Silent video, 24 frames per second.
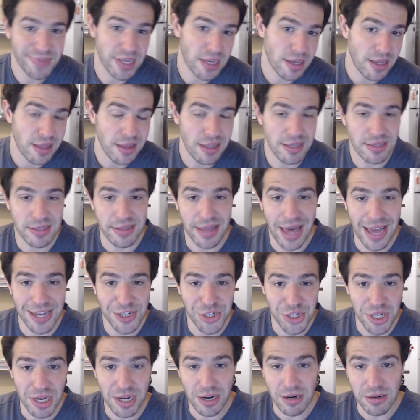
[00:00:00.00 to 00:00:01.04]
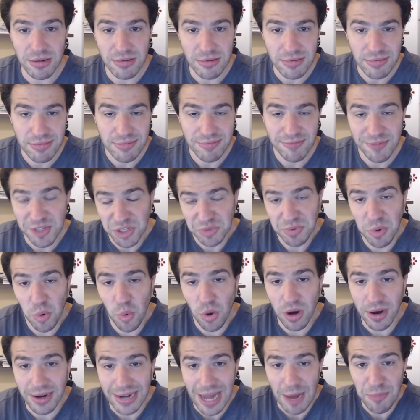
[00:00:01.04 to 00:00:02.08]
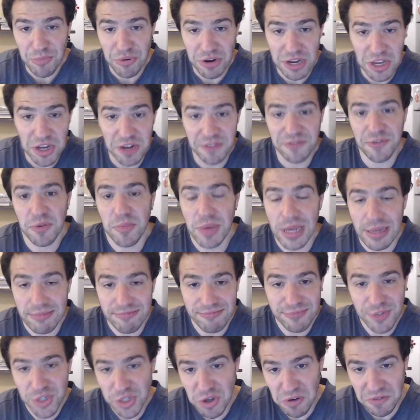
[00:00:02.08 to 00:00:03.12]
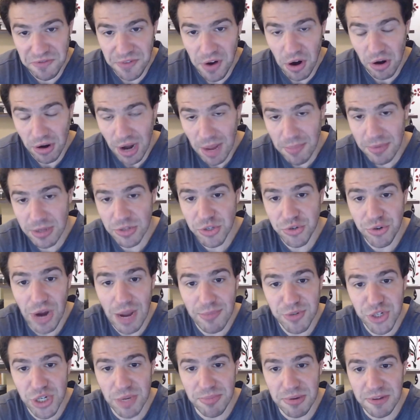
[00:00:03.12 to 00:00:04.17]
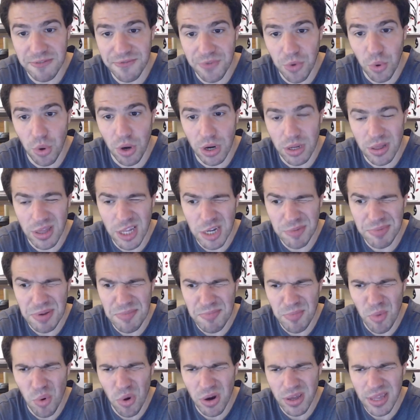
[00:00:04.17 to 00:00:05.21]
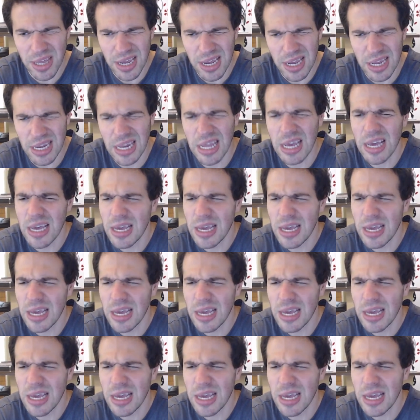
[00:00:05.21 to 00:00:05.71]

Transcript: this last year, it's been working out pretty good for me so far. I've been drop shipping for a little bit more than,